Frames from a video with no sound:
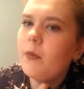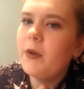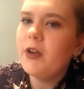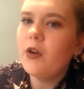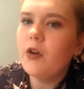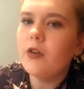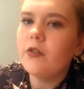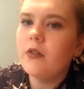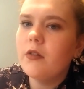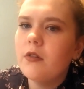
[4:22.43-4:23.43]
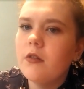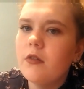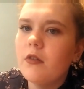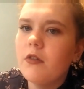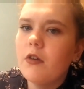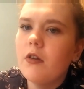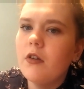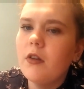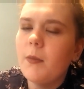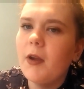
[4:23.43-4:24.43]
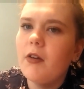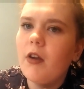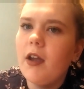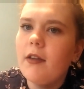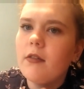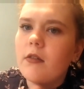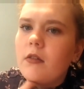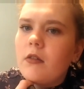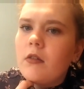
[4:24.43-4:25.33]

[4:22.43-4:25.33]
Oh my god, there's a hole in my dress.